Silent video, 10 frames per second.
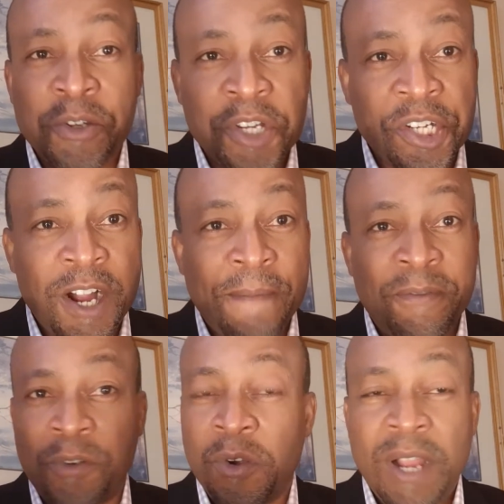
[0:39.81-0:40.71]
you shop
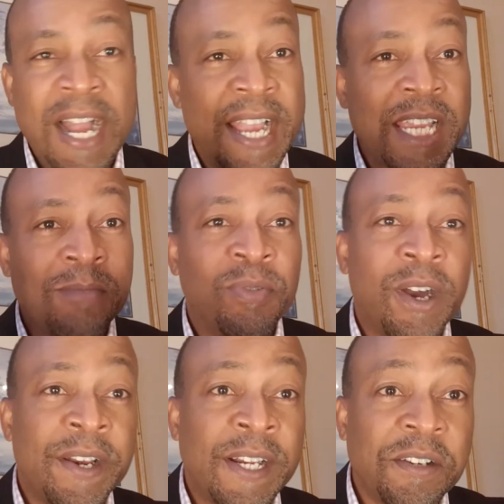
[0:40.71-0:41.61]
for high-end
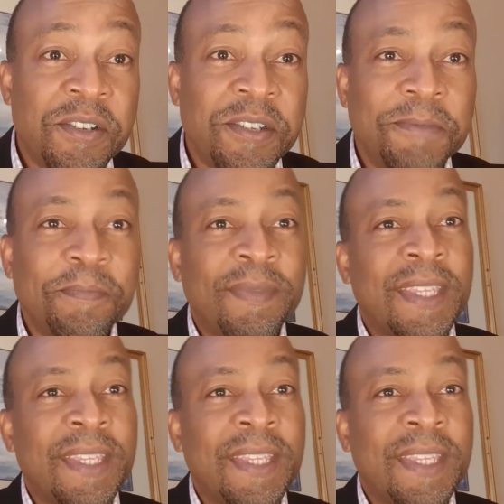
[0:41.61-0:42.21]
products,